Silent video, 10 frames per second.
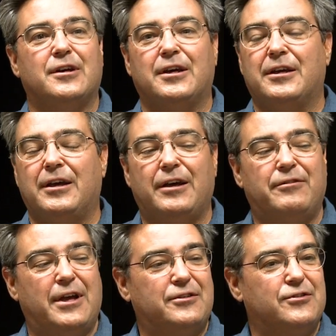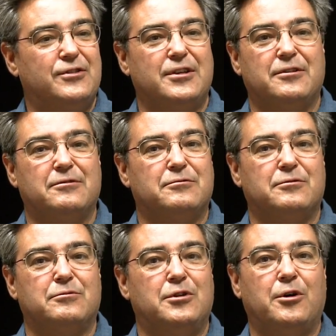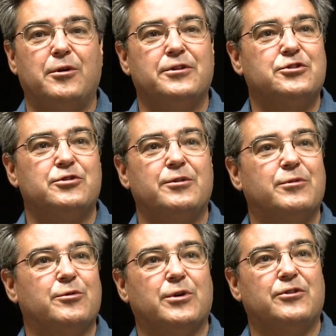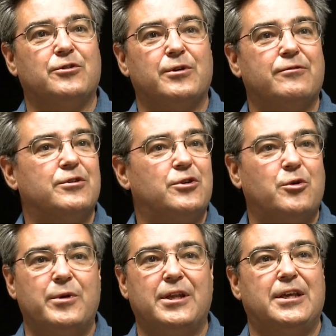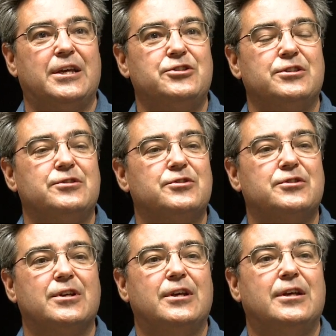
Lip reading: I've had to seek no other treatment whatsoever, no medications.